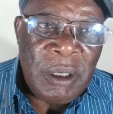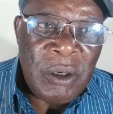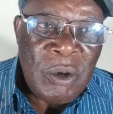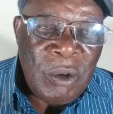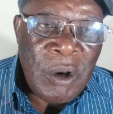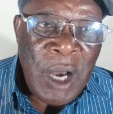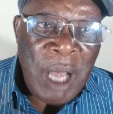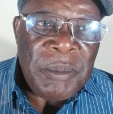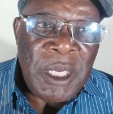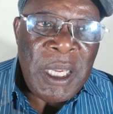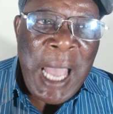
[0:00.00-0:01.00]
No, I'm
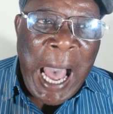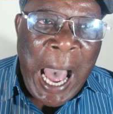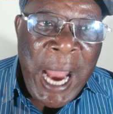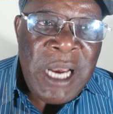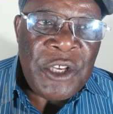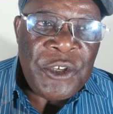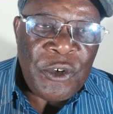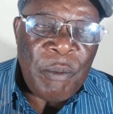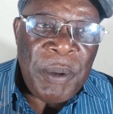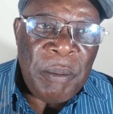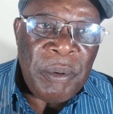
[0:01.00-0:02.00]
saying
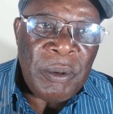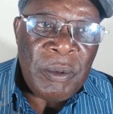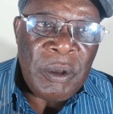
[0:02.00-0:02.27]
unstoppable.